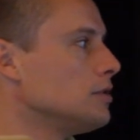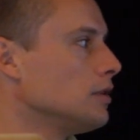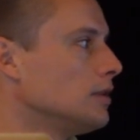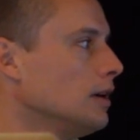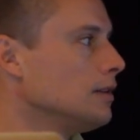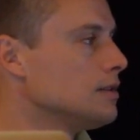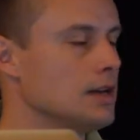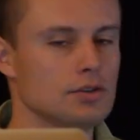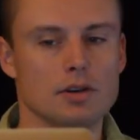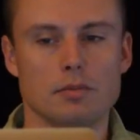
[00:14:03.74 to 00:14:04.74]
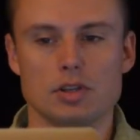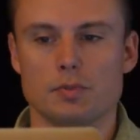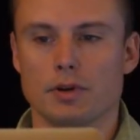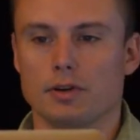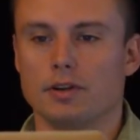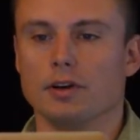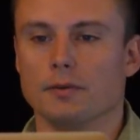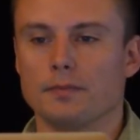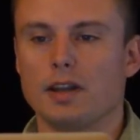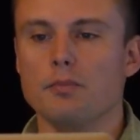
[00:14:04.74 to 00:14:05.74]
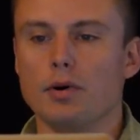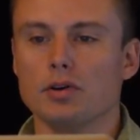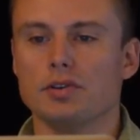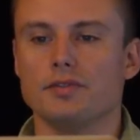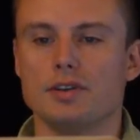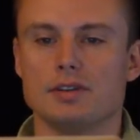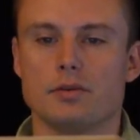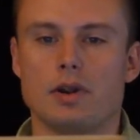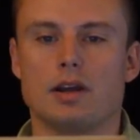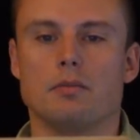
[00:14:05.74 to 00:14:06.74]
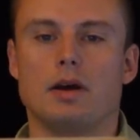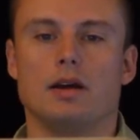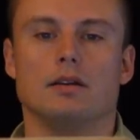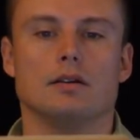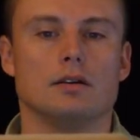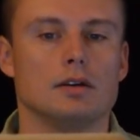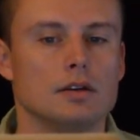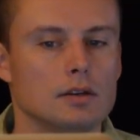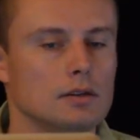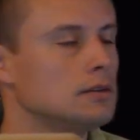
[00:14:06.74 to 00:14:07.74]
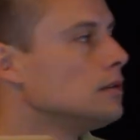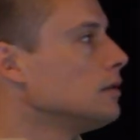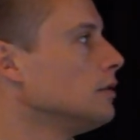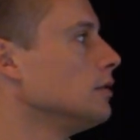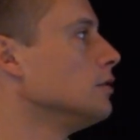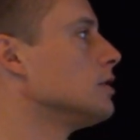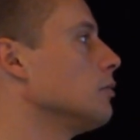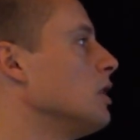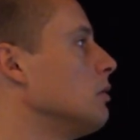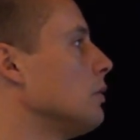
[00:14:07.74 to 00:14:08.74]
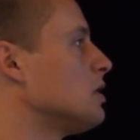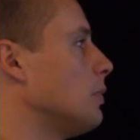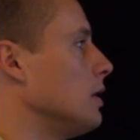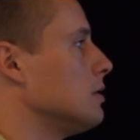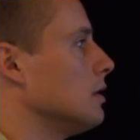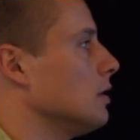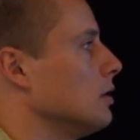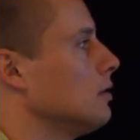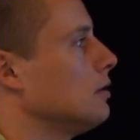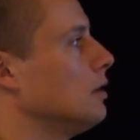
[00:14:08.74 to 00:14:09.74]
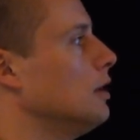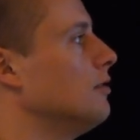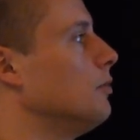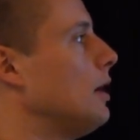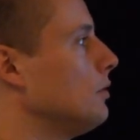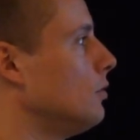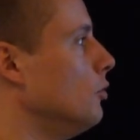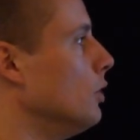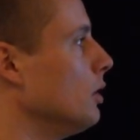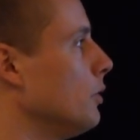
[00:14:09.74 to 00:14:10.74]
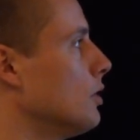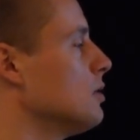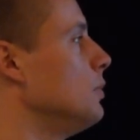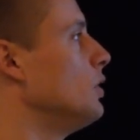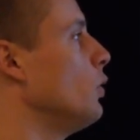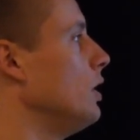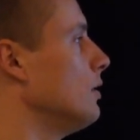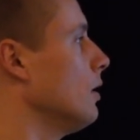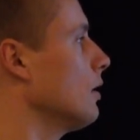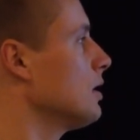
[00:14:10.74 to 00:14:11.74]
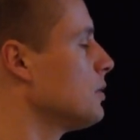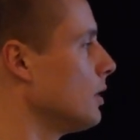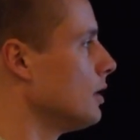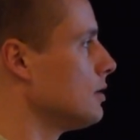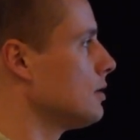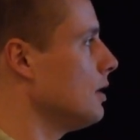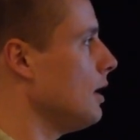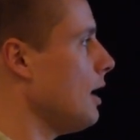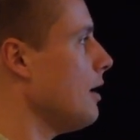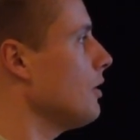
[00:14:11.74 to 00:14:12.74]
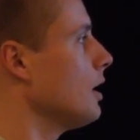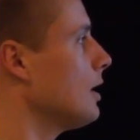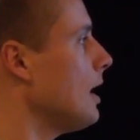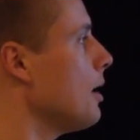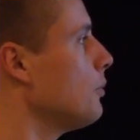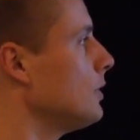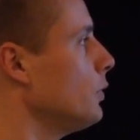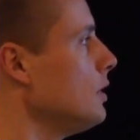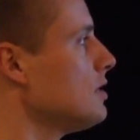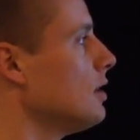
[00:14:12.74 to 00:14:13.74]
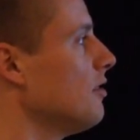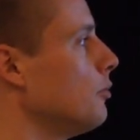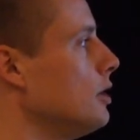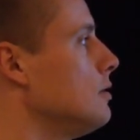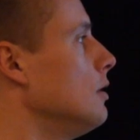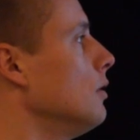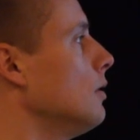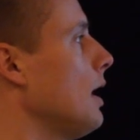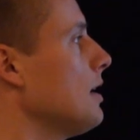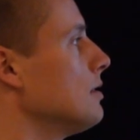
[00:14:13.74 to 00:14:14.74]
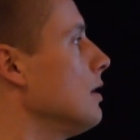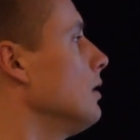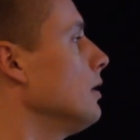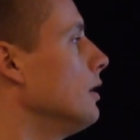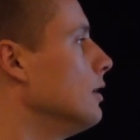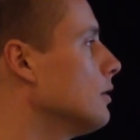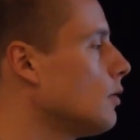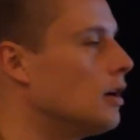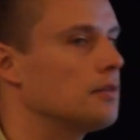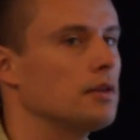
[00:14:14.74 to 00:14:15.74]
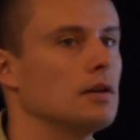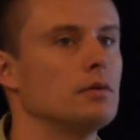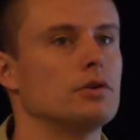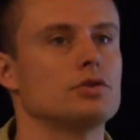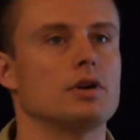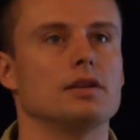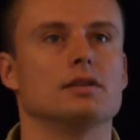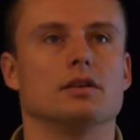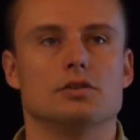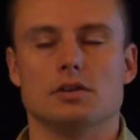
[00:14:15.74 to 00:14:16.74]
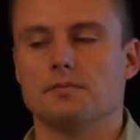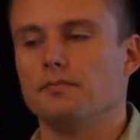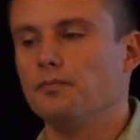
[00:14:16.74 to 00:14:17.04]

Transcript: as you can tell, is actually a much bigger deal. And in both of these, they recommend using minimum spacing of about 2 millimeters between targets, because having a gap between stuff means you don't accidentally hit the wrong thing when you're trying to touch it.